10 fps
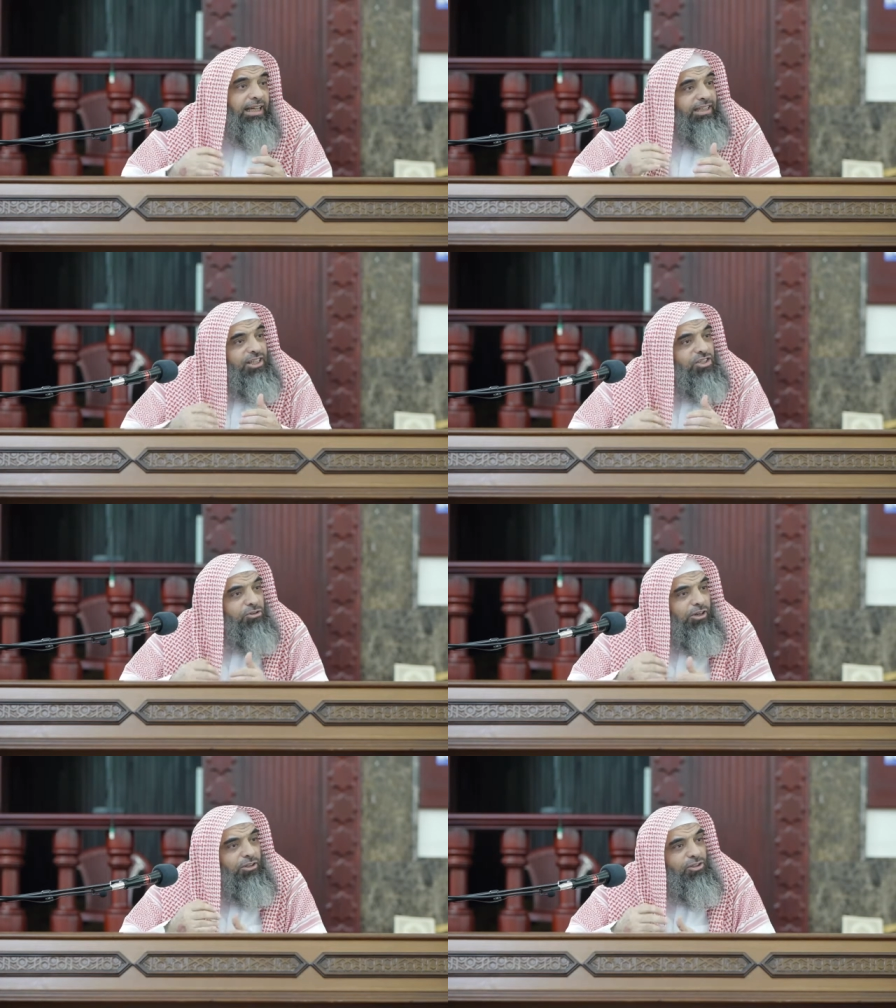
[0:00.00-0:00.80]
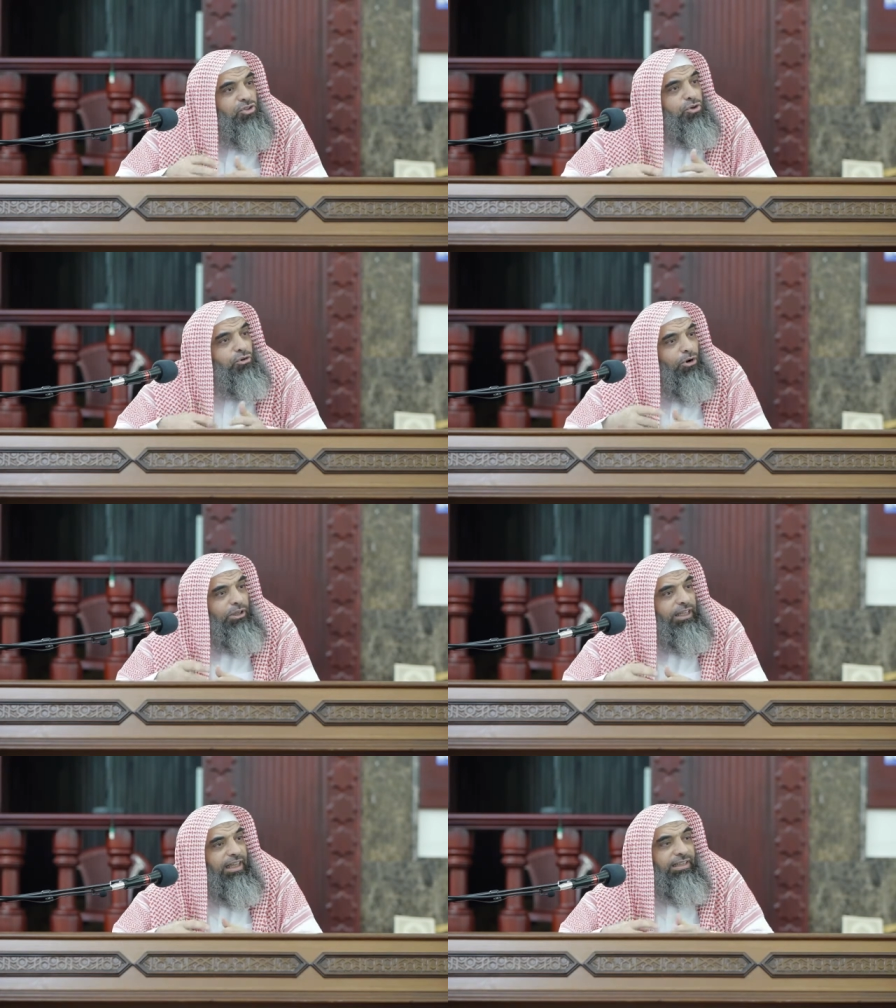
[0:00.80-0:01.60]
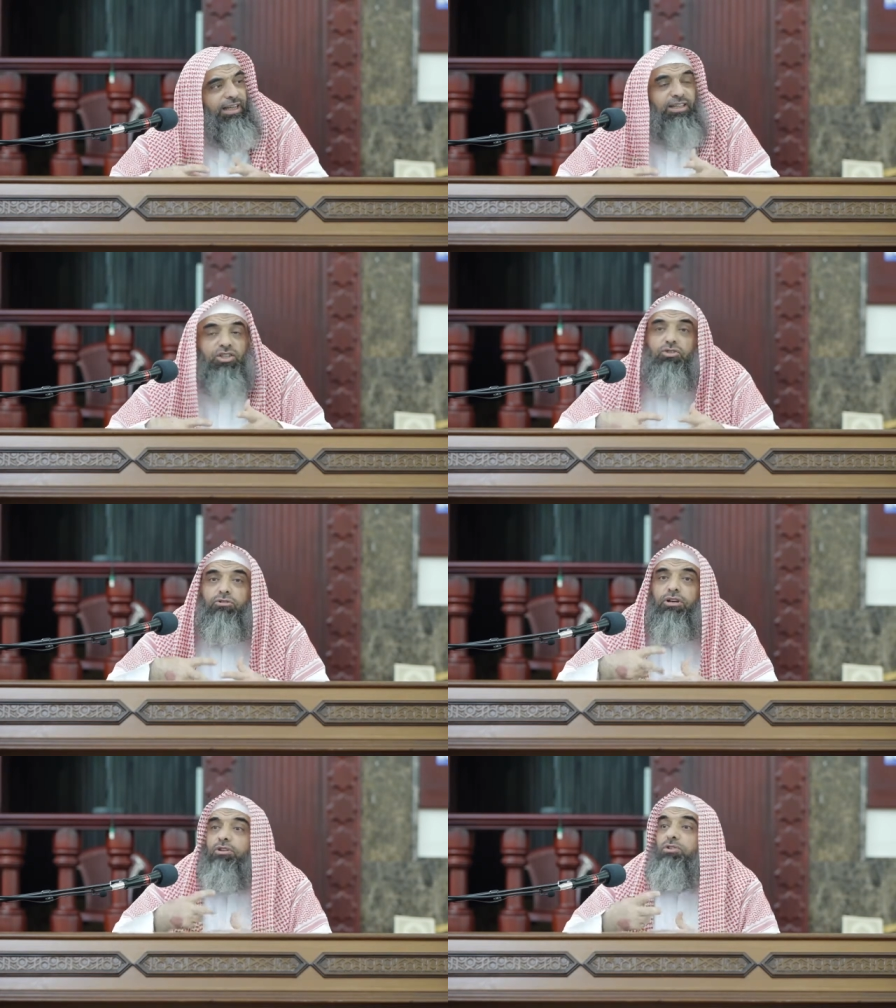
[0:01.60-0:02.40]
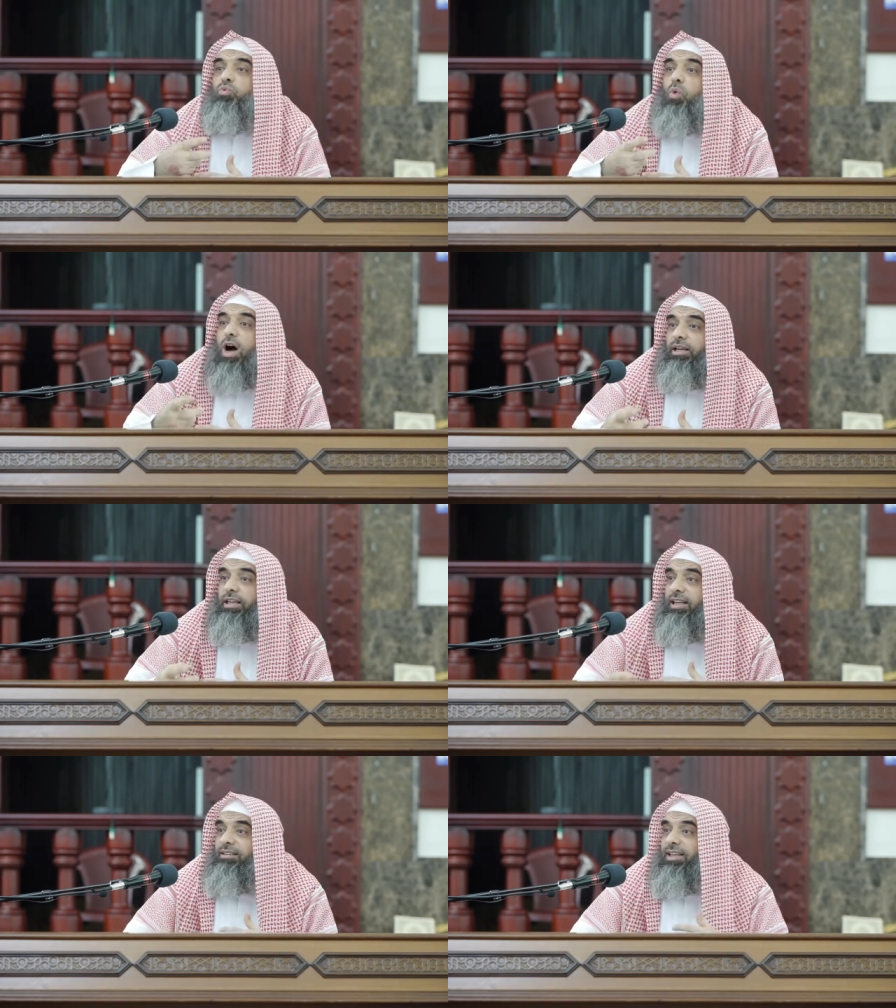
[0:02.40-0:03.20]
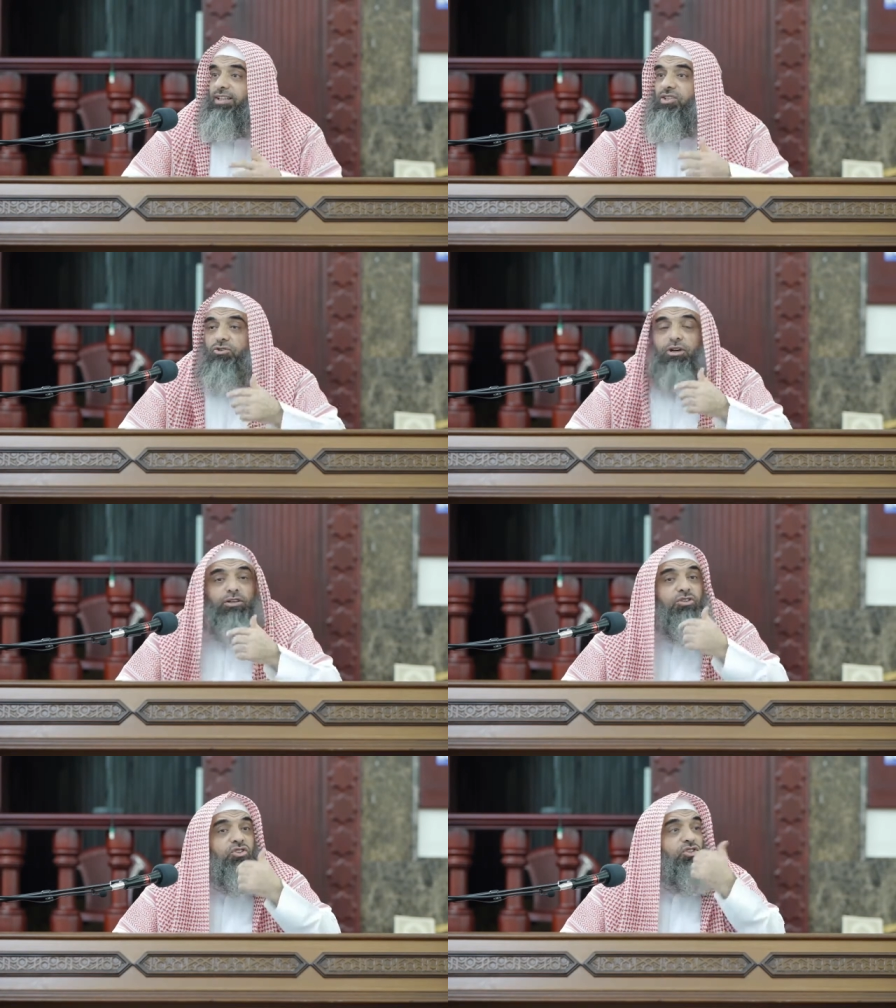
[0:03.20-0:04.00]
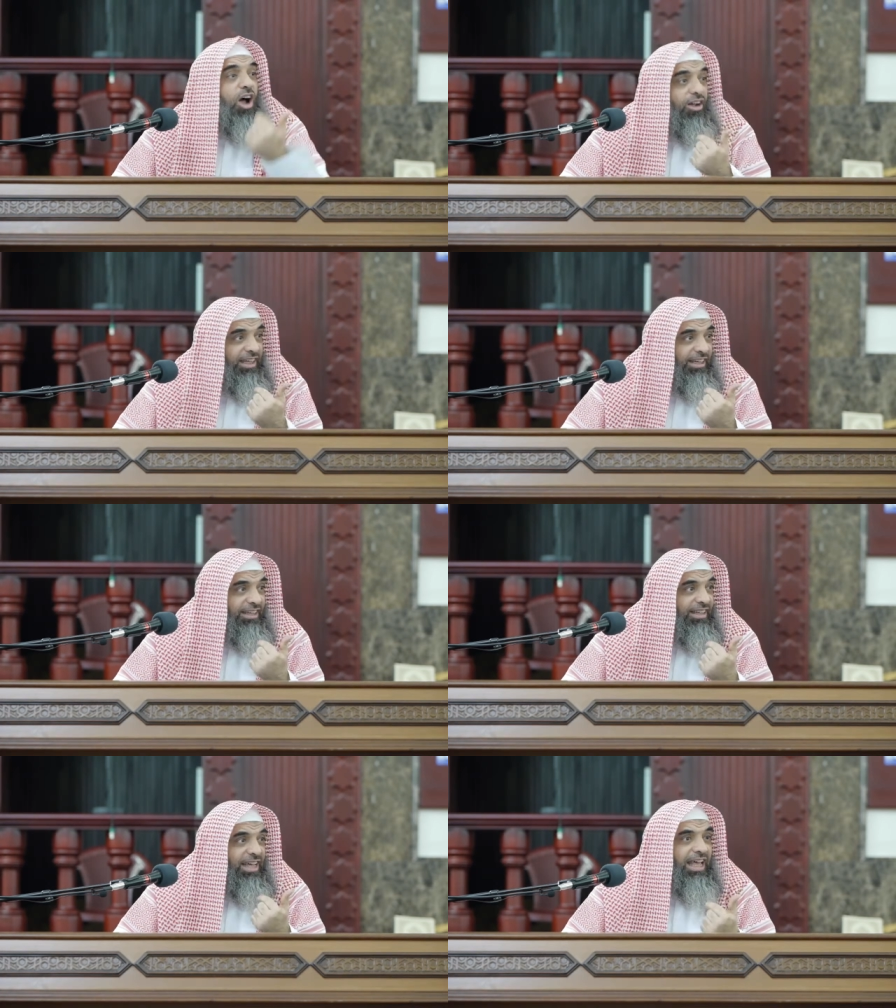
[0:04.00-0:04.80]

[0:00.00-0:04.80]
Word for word: then he struggles crawling, and then he struggles walking, and then he struggles talking.